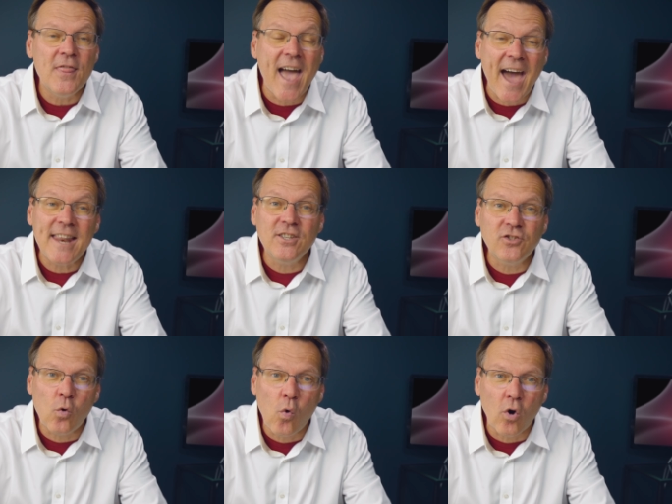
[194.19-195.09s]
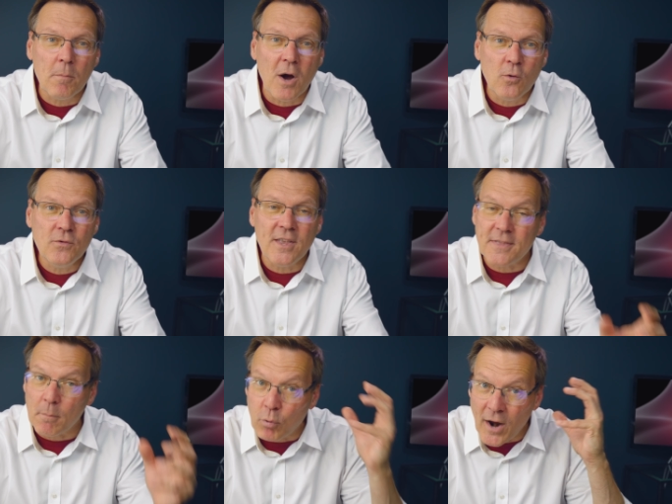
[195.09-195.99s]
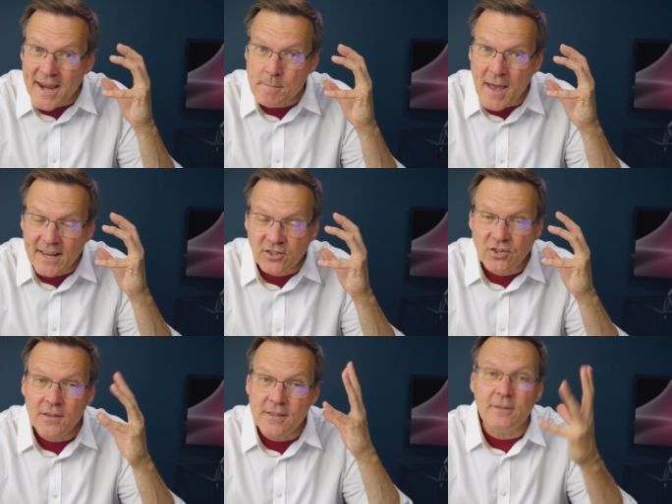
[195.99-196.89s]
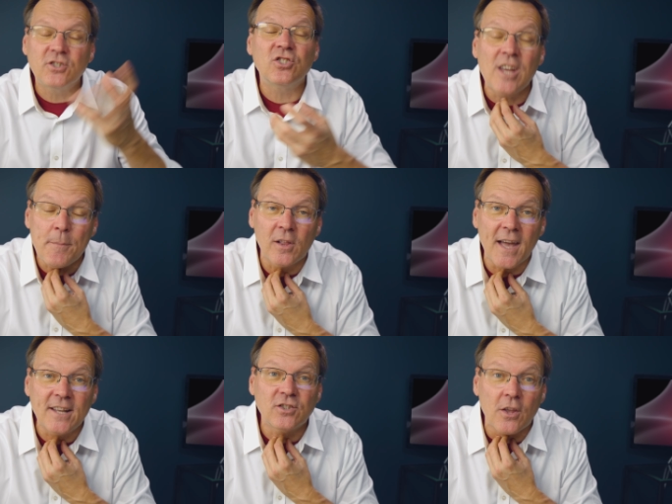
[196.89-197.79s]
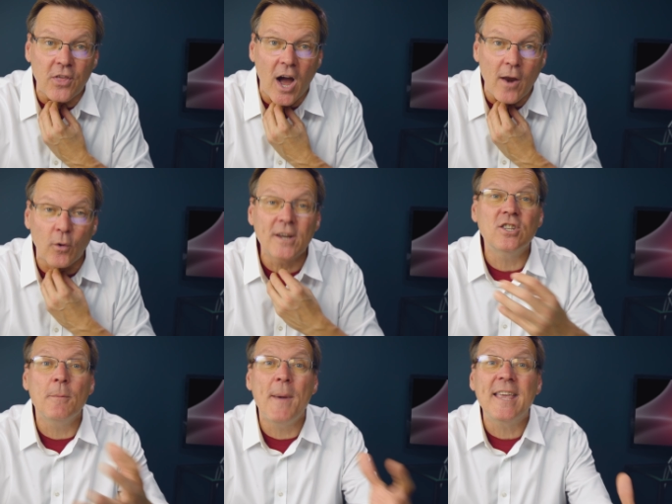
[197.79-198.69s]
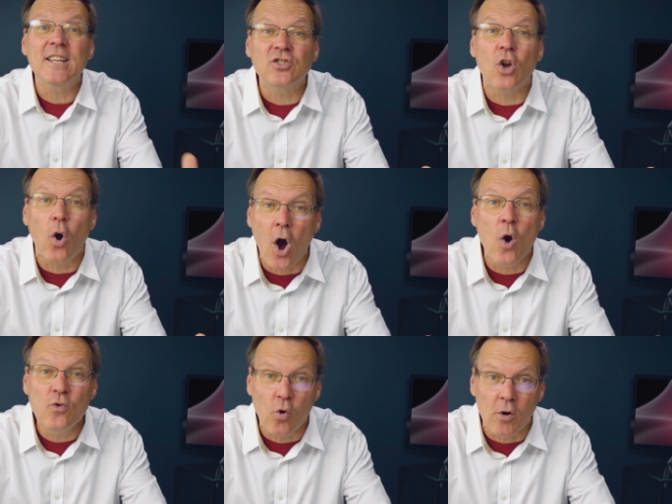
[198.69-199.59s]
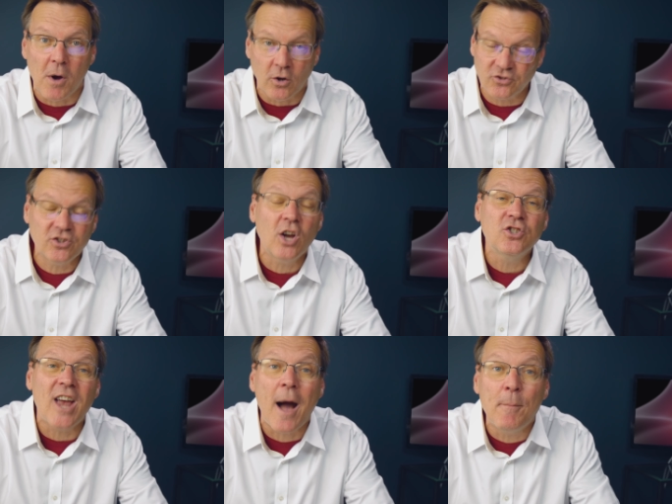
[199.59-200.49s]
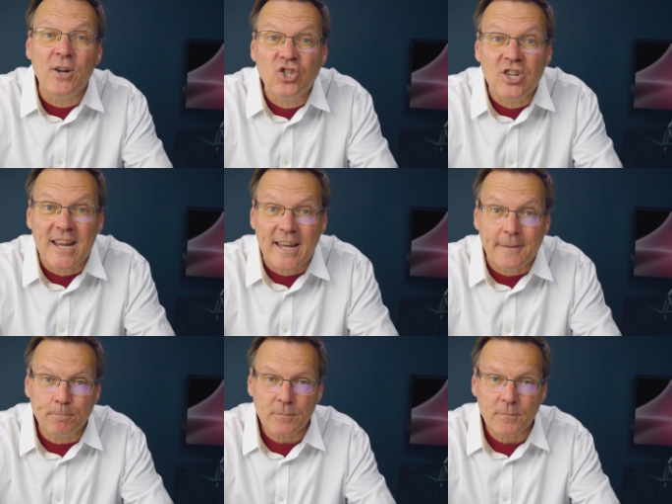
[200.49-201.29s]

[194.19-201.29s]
That is the hormone that the brain makes that stimulates the thyroid to make its own hormones. Tells you how much you need.